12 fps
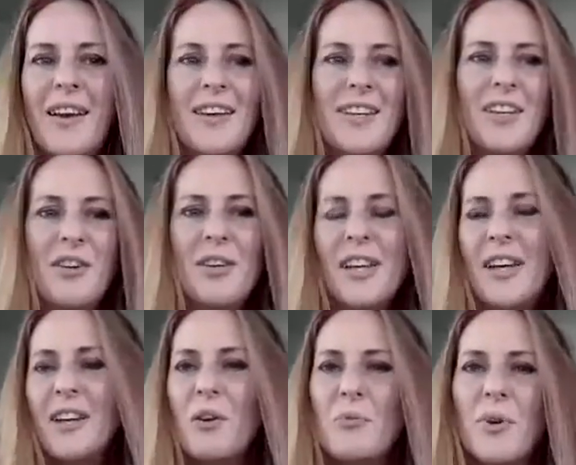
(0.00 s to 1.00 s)
A
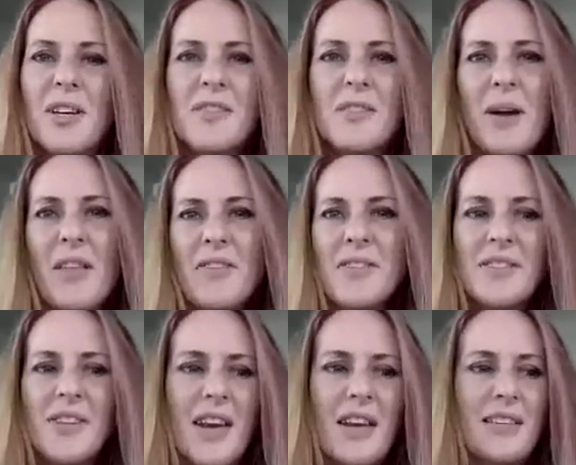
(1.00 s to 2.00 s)
kilo a week is about the
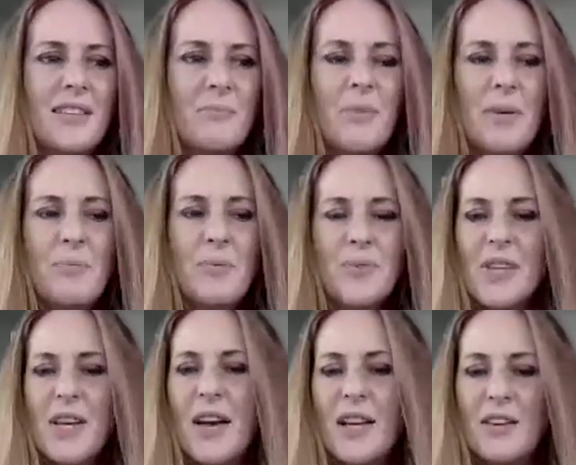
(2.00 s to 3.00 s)
standard that people
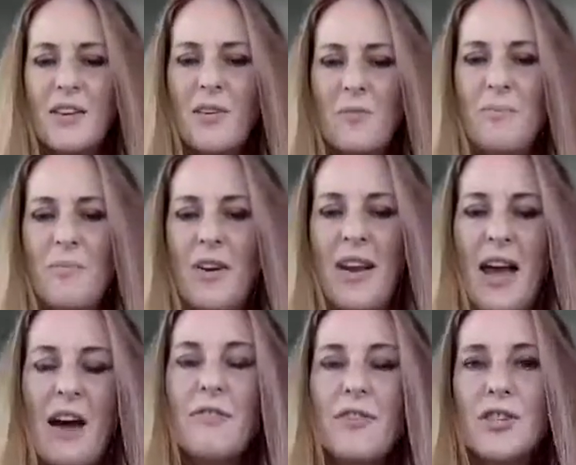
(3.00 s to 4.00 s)
say, an
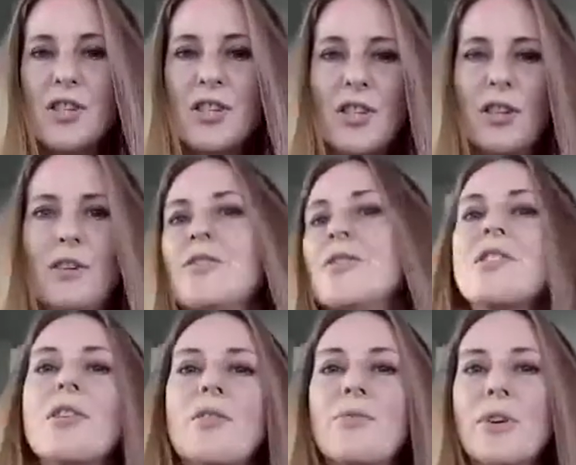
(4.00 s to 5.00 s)
average to lose.
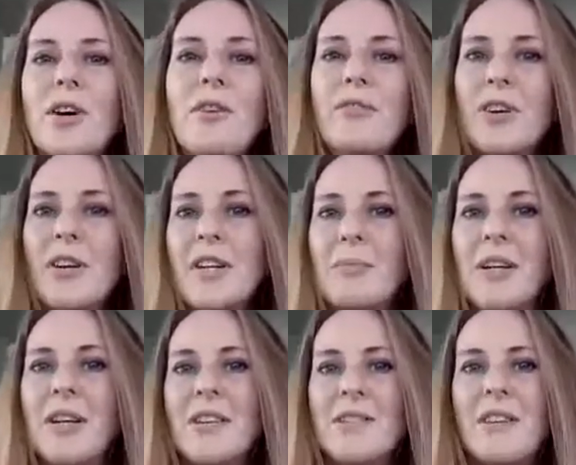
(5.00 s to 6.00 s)
So if we go for a little
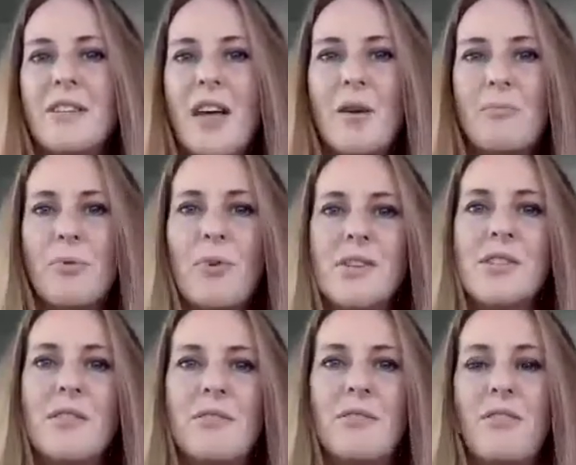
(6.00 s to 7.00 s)
bit less than that,
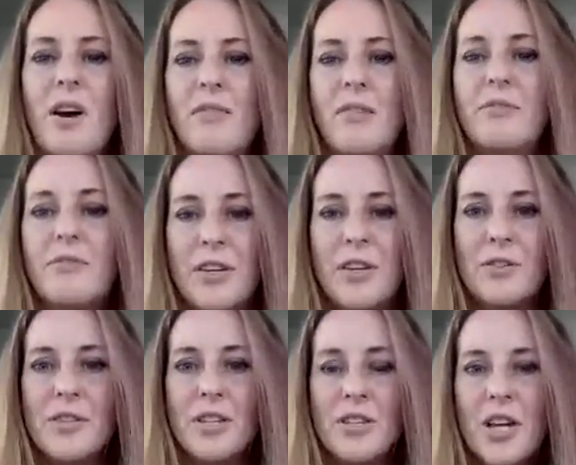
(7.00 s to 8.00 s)
0.75, it
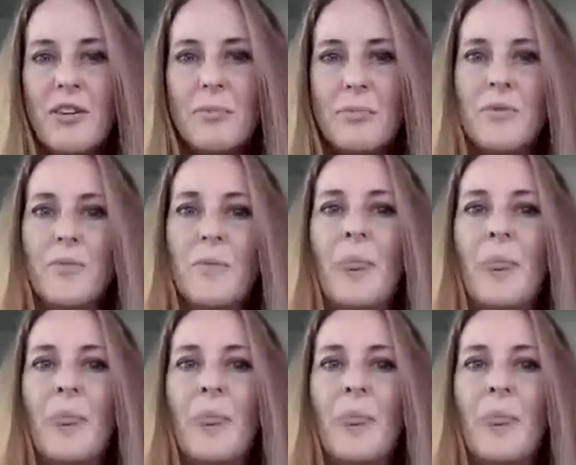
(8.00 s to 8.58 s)
feels achievable.